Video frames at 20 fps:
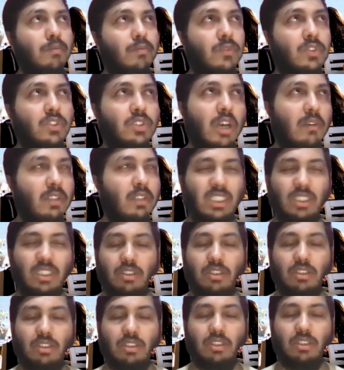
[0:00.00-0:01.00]
So I will just
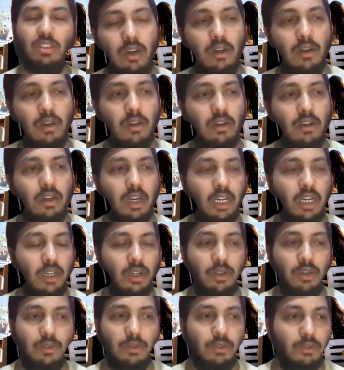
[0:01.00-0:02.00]
go
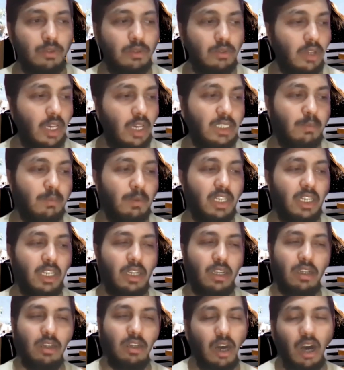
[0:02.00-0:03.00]
into
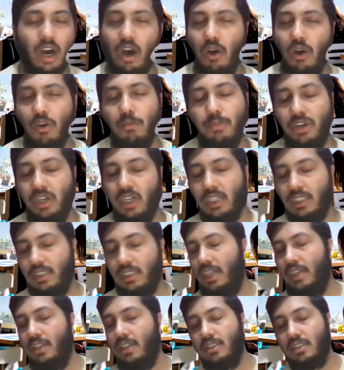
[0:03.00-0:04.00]
explaining how product
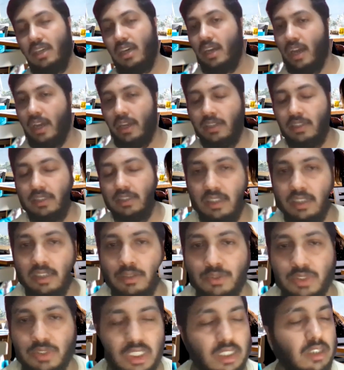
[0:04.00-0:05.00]
designers are hired in
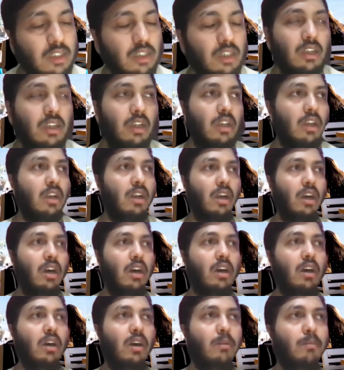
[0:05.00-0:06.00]
Gojek.
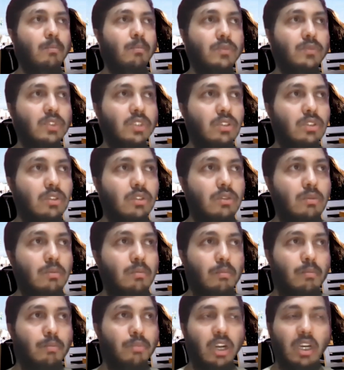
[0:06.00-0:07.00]
So
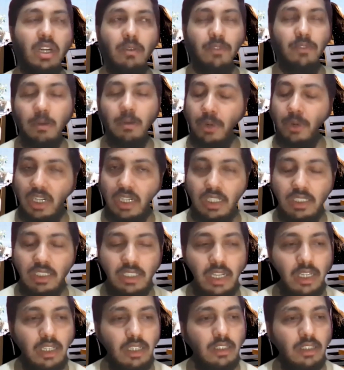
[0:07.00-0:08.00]
product for product
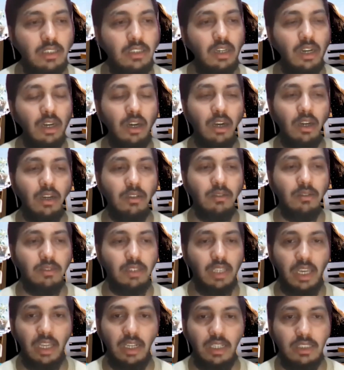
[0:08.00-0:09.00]
designer,
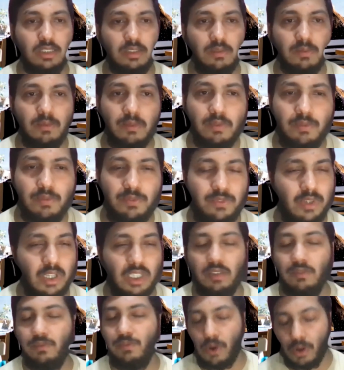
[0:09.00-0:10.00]
there is
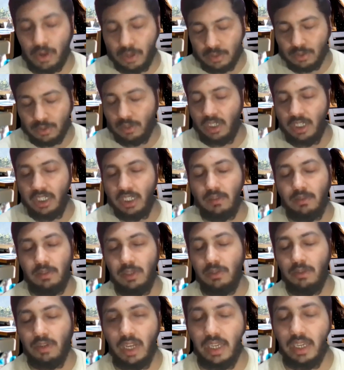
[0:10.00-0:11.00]
one phone call
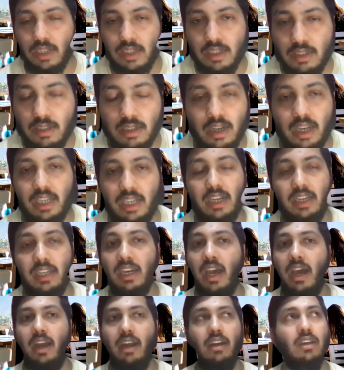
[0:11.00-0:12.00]
interview like I
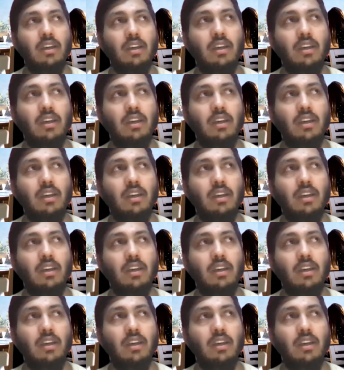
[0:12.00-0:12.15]
had.